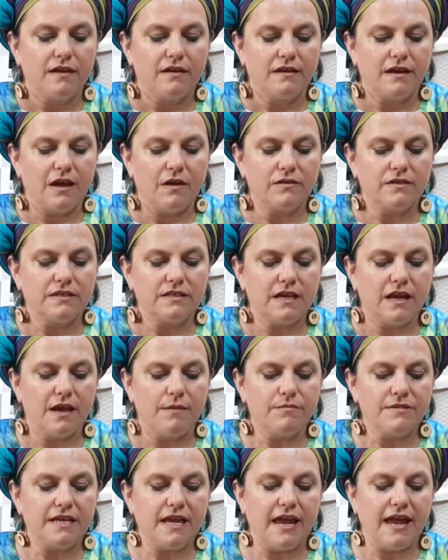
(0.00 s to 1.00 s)
Now it's
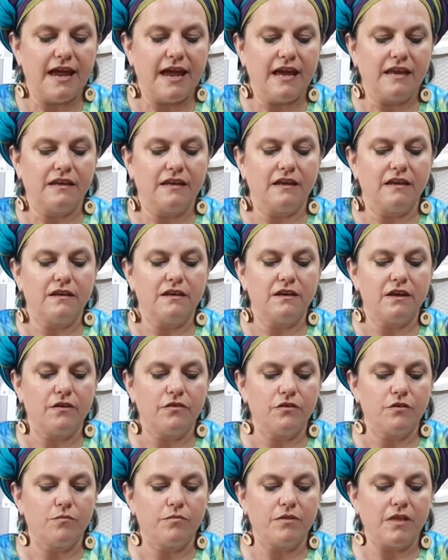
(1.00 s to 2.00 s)
time to add
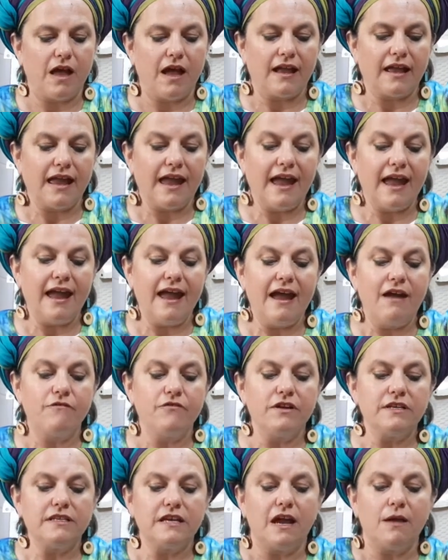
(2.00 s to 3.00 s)
another block.
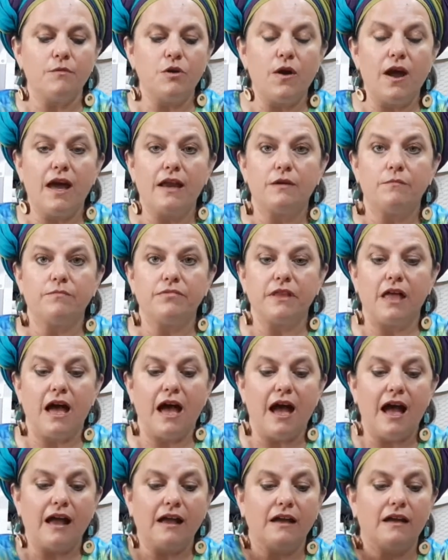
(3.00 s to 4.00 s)
Every time you add a
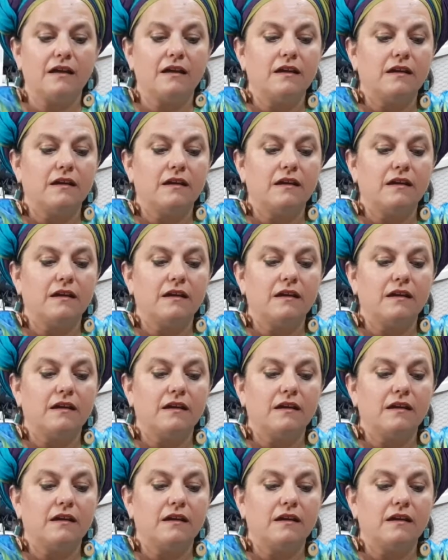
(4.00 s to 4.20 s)
block,